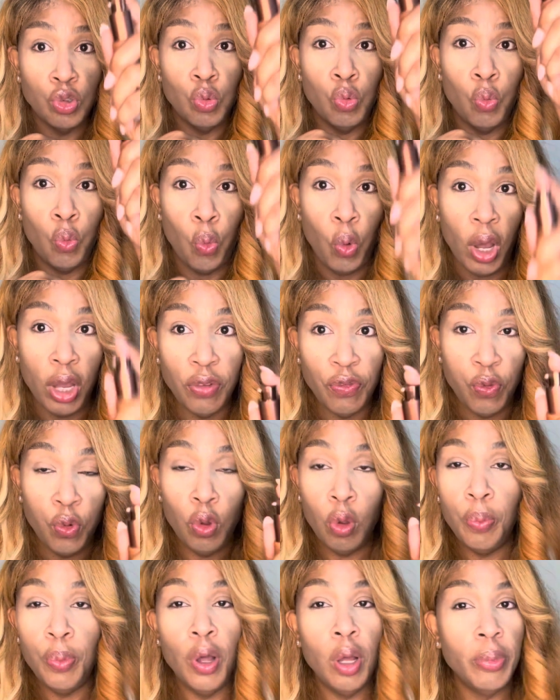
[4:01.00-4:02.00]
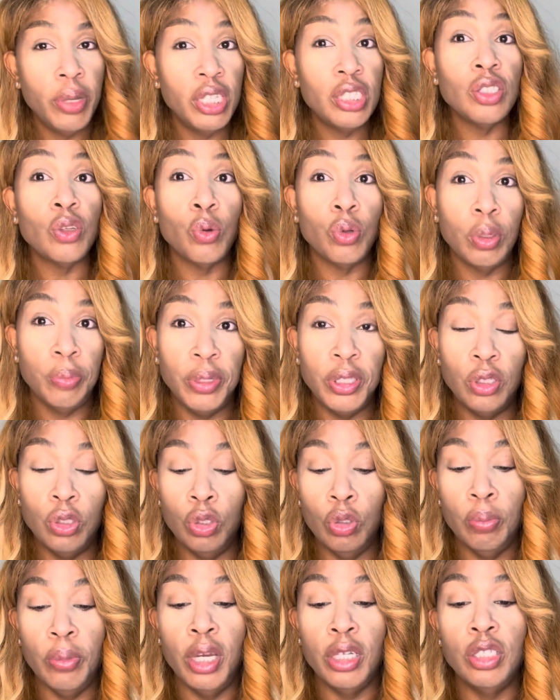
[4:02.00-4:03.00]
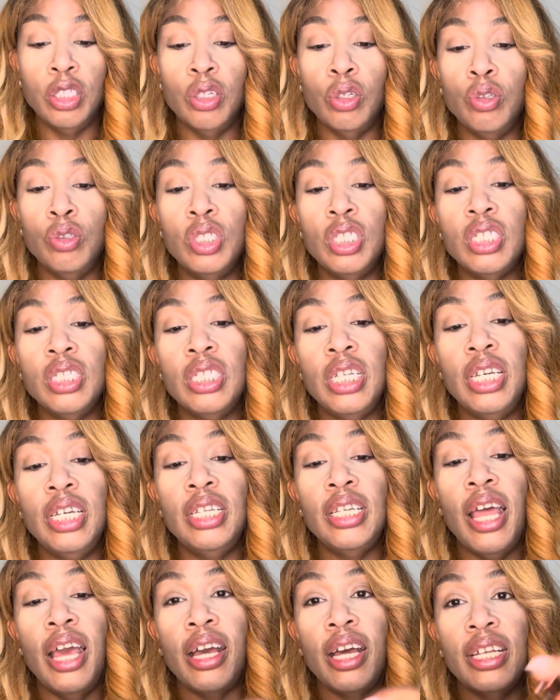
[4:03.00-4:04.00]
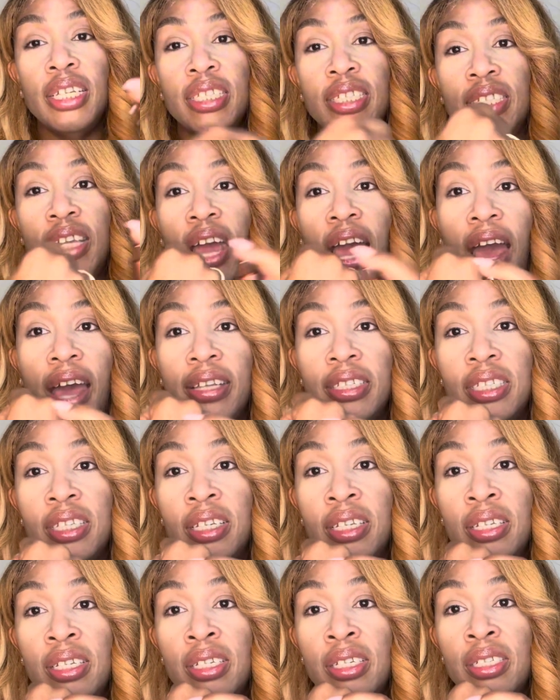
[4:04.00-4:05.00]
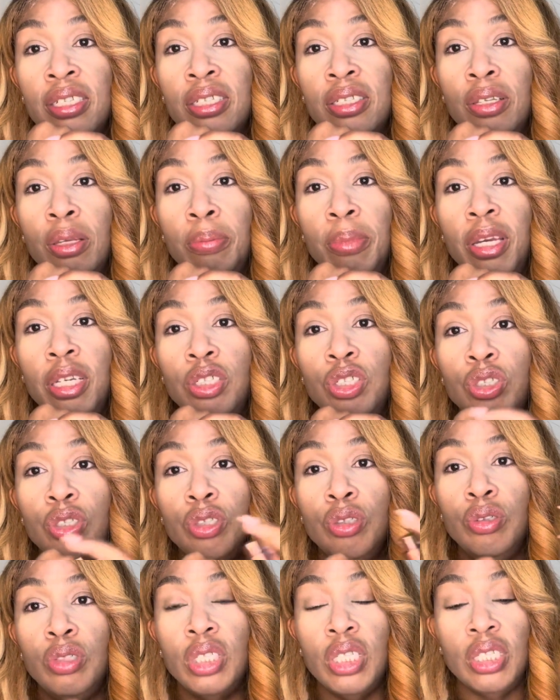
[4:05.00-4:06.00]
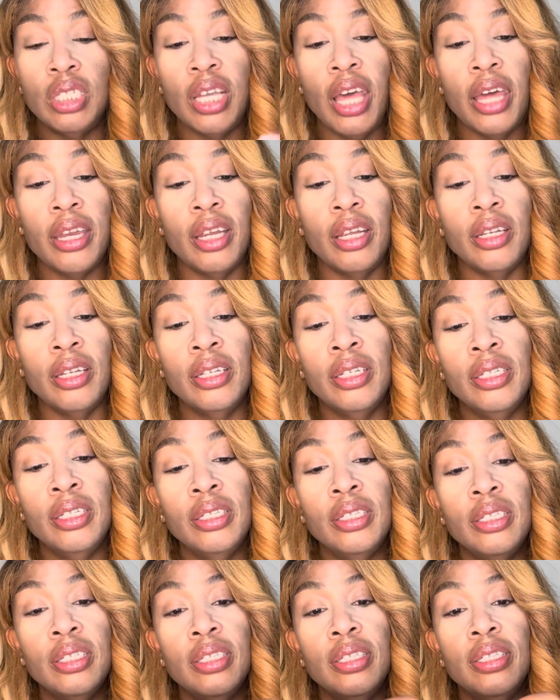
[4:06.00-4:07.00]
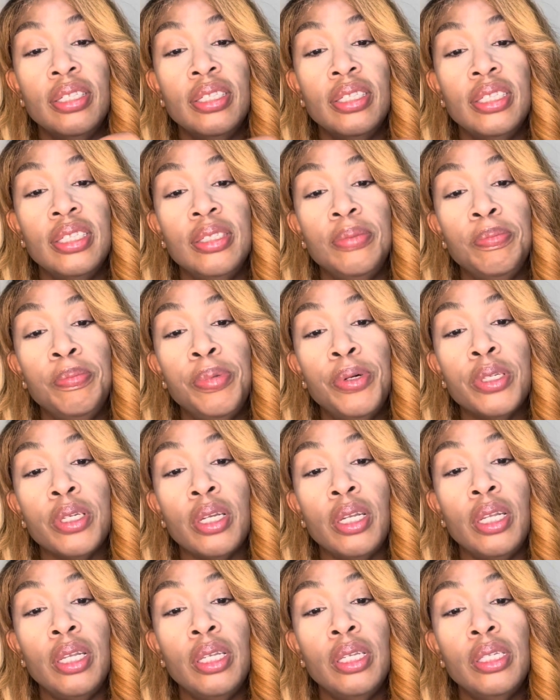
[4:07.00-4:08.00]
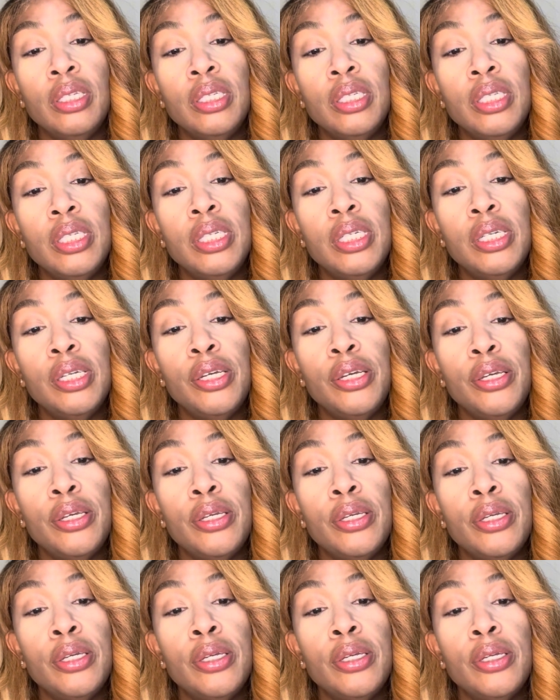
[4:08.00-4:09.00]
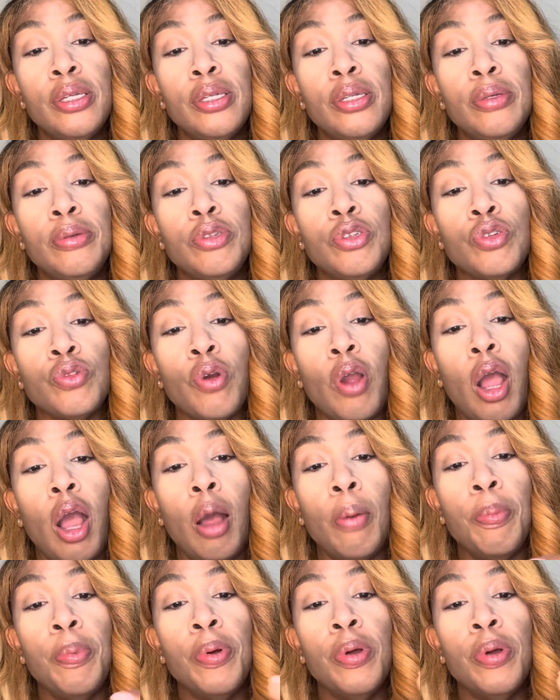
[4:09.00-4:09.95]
one full pump, it's going to be too much. So you just need like a dot. So make sure you just kind of put a little drop.